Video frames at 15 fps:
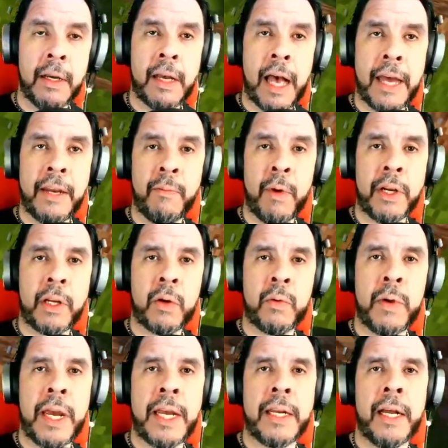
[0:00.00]
I didn't want to
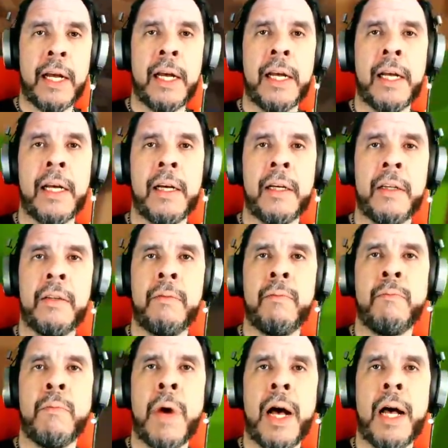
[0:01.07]
create
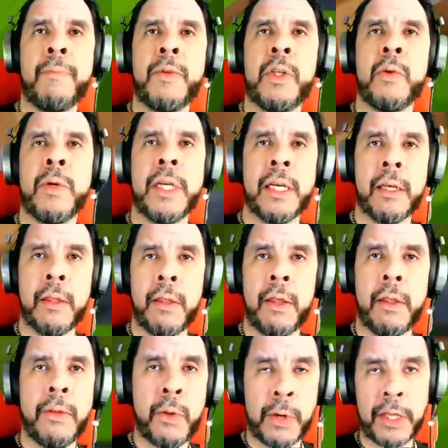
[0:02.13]
mobs doing
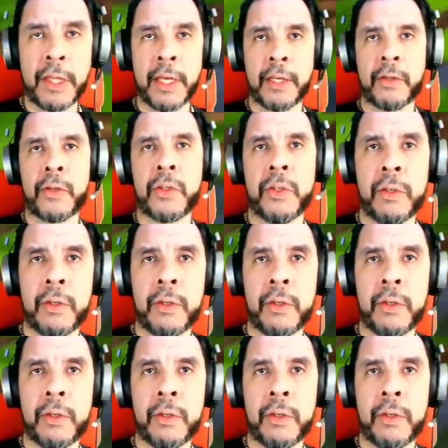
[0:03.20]
this.